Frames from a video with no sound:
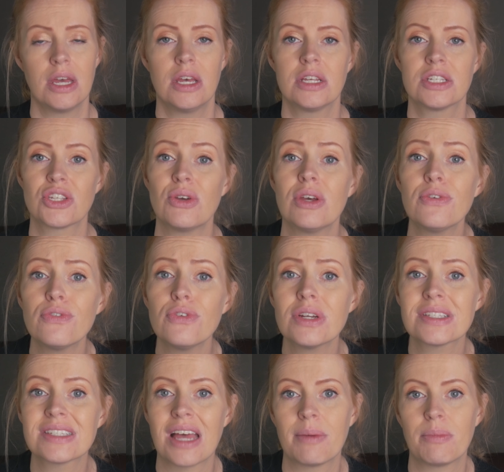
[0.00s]
So if, for
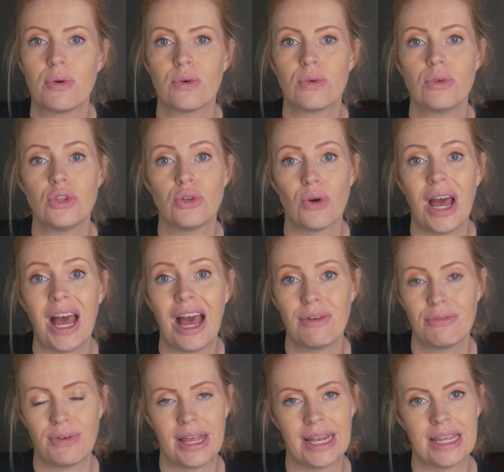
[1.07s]
example, your heart
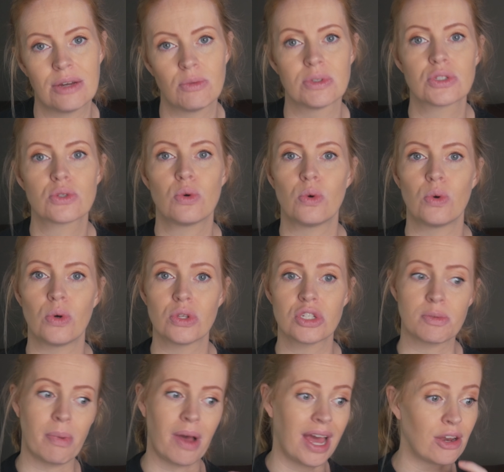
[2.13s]
failure was
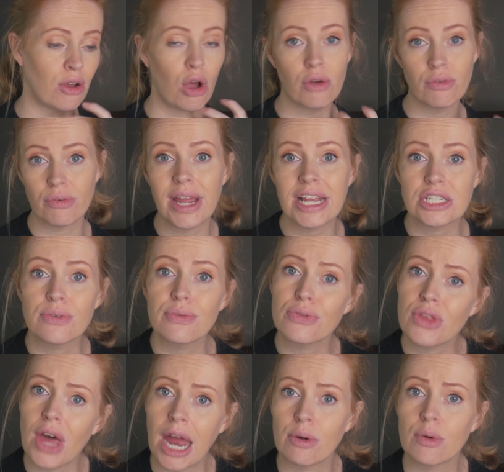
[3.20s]
caused by an overactive
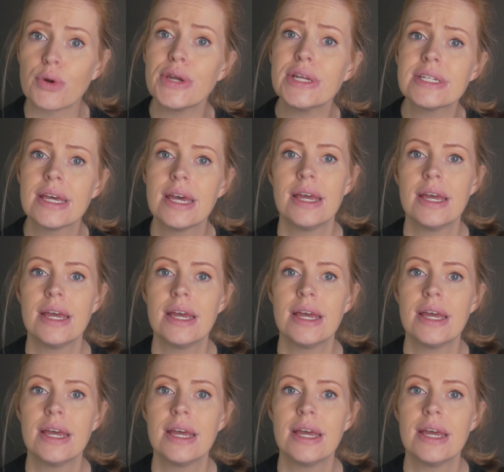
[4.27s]
thyroid,